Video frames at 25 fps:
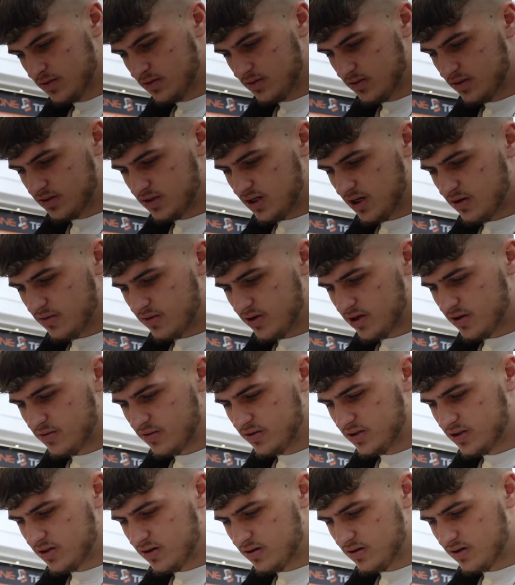Is that why you were
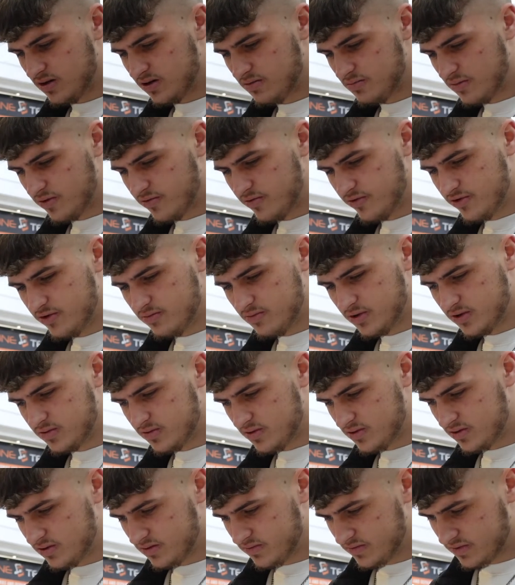dawdling my room as
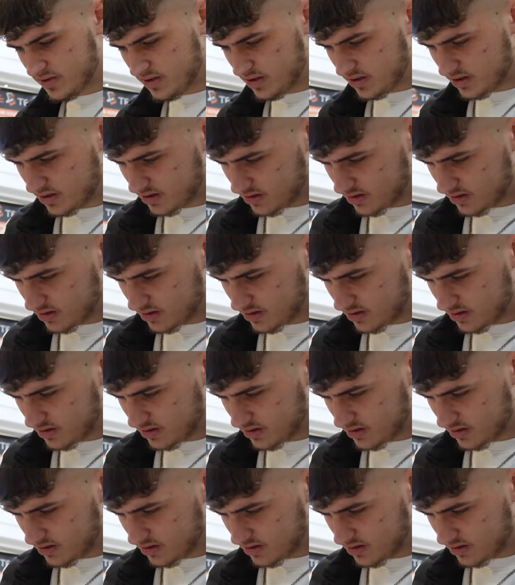well the other day?